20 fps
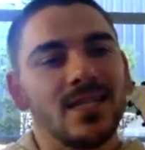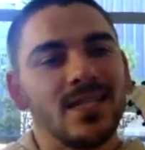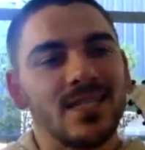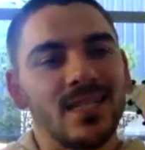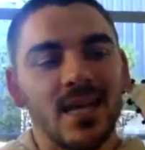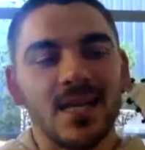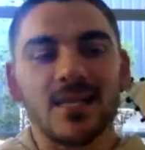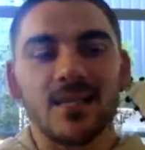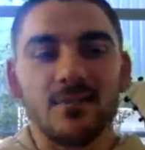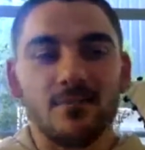
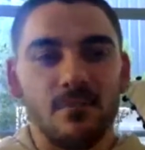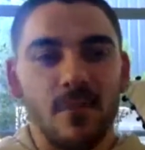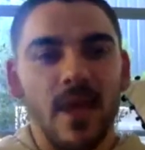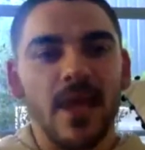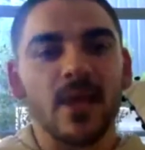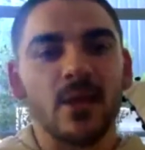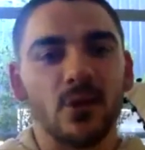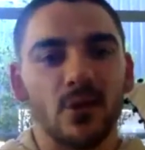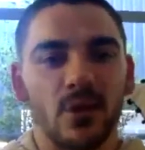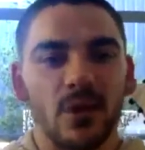Does it
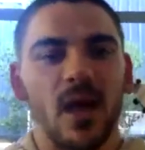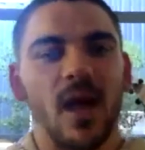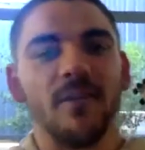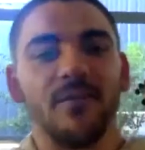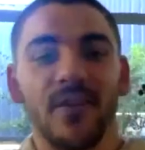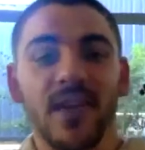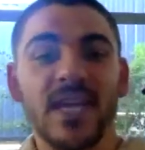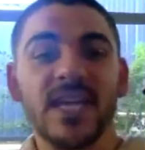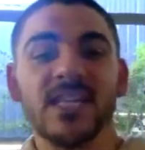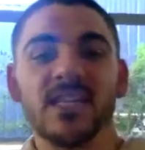make your life
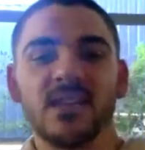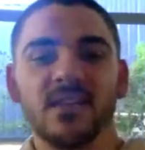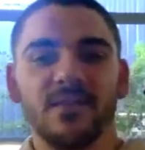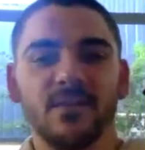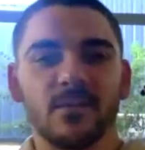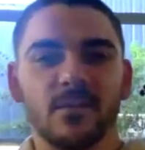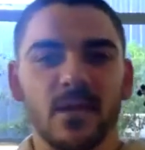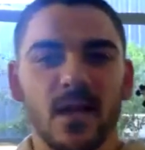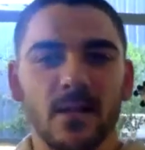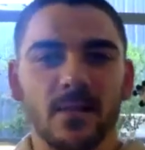easier
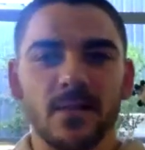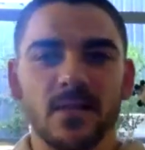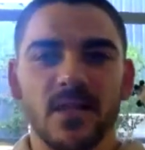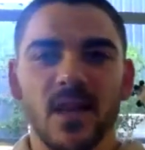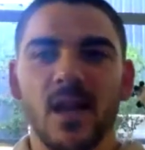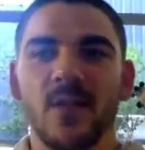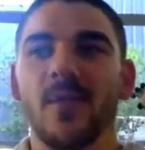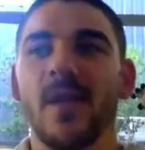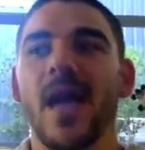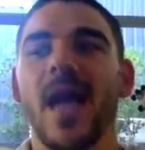from time to
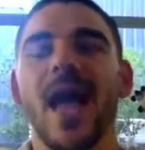time?